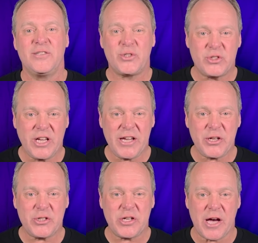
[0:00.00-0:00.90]
So take
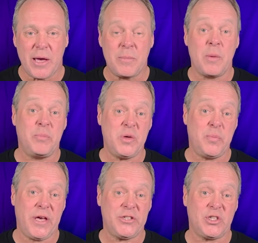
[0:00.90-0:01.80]
your time, be
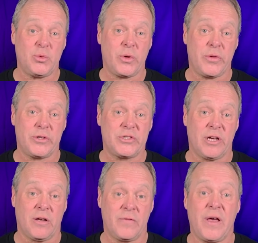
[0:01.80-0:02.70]
patient with
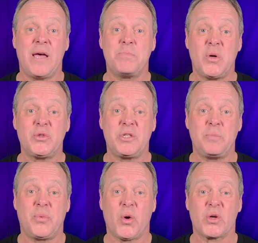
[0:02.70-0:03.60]
yourself, and most
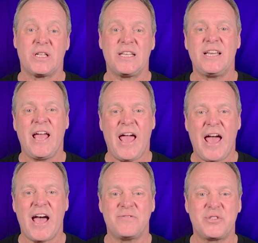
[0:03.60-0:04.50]
importantly,
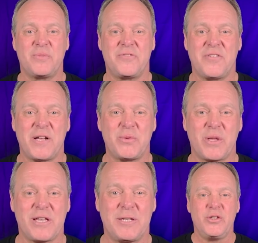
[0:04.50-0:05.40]
have some fun
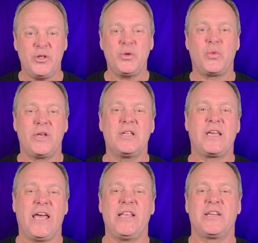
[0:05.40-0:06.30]
with it. You will
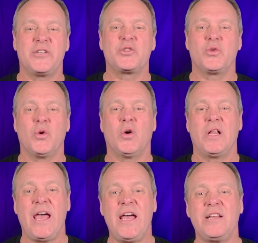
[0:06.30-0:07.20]
gain
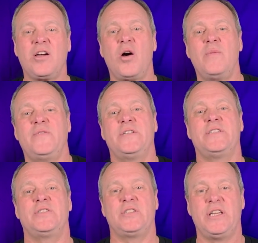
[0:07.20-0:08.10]
control and
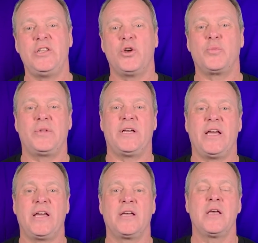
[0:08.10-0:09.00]
confidence in your
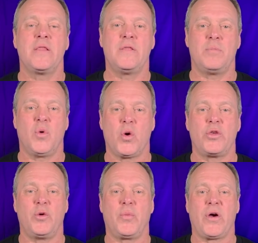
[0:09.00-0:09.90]
playing the more
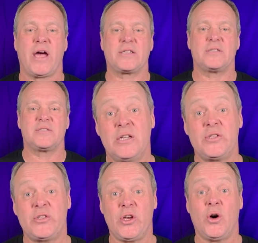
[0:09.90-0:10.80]
you practice.
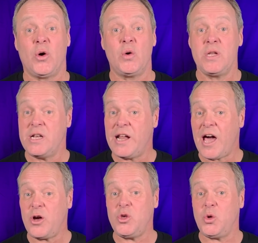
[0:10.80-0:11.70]
So
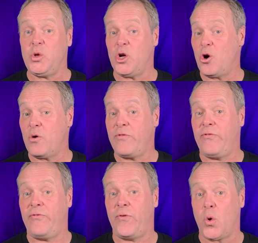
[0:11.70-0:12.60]
now you know
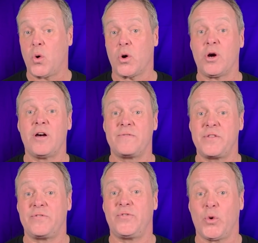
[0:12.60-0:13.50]
4 of
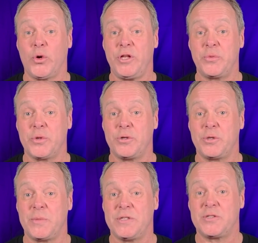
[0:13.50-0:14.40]
the 40
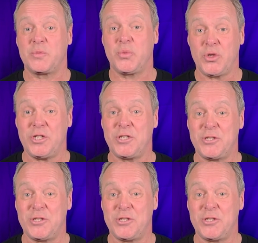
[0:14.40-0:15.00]
rudiments. Pretty good